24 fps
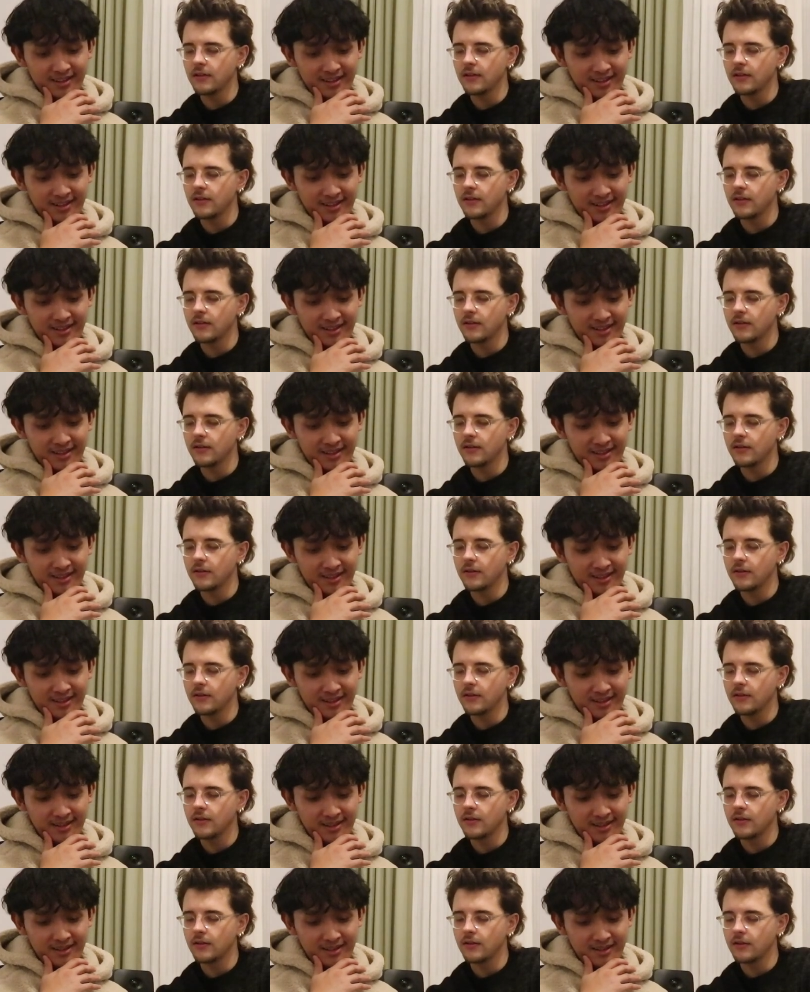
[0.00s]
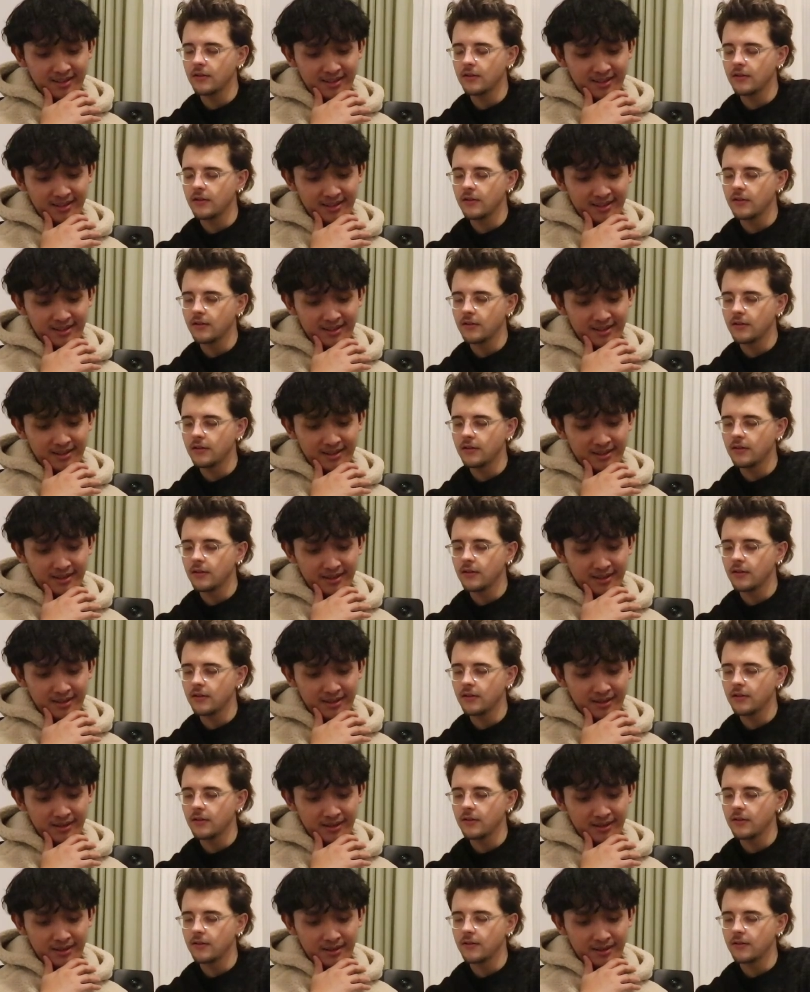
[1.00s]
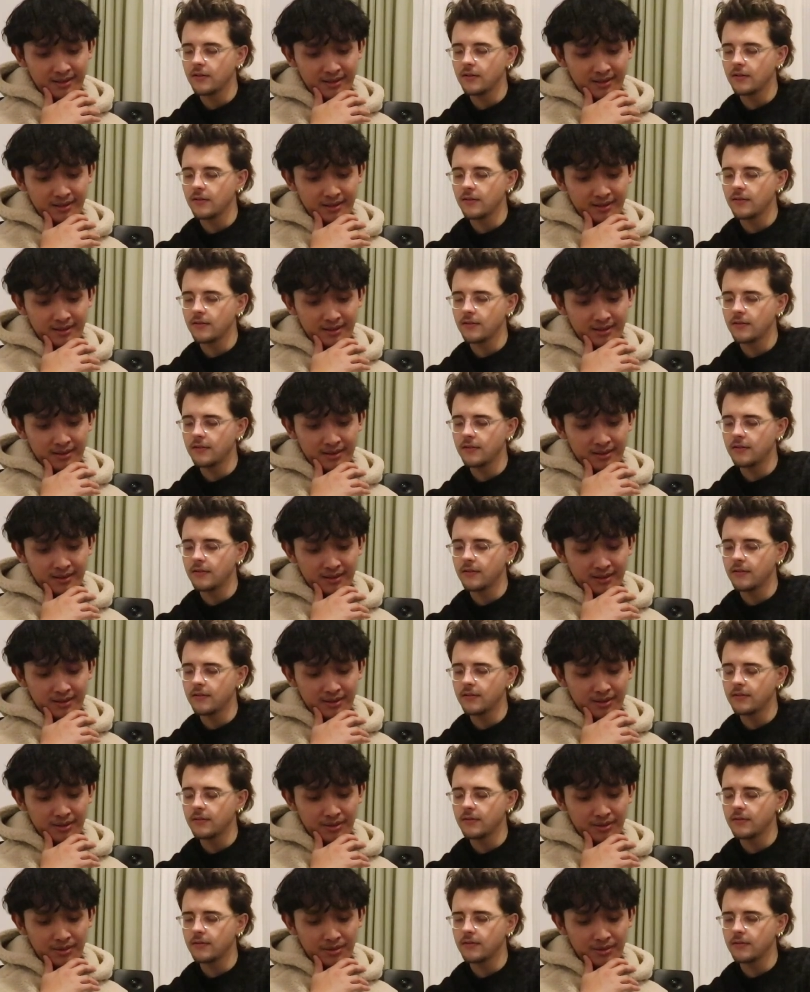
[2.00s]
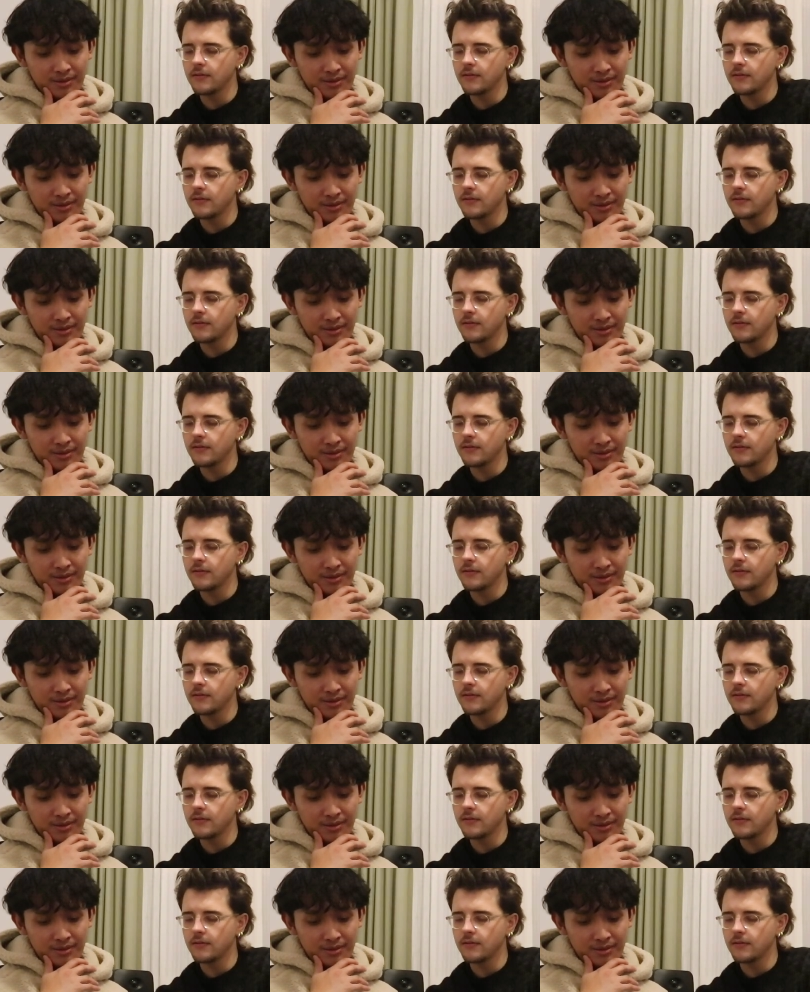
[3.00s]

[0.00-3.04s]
No one is speaking in this clip.